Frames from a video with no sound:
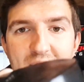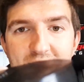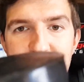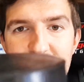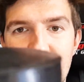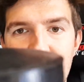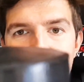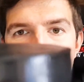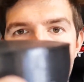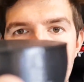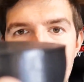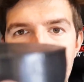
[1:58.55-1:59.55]
has
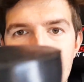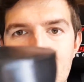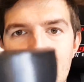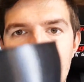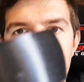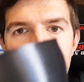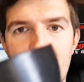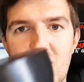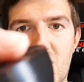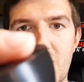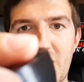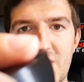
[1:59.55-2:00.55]

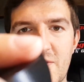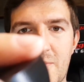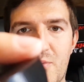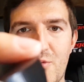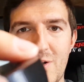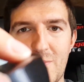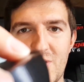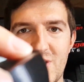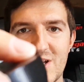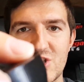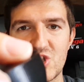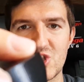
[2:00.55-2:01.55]
got a bit of a brim on
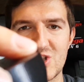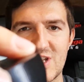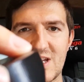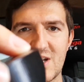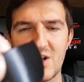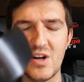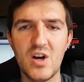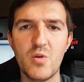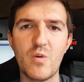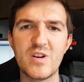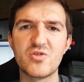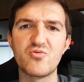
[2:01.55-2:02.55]
the edge just here
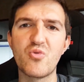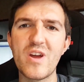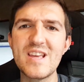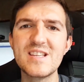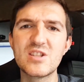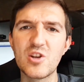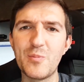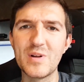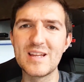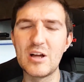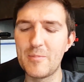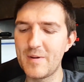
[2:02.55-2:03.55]
where it's raised up
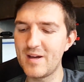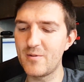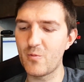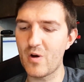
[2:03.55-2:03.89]
a little bit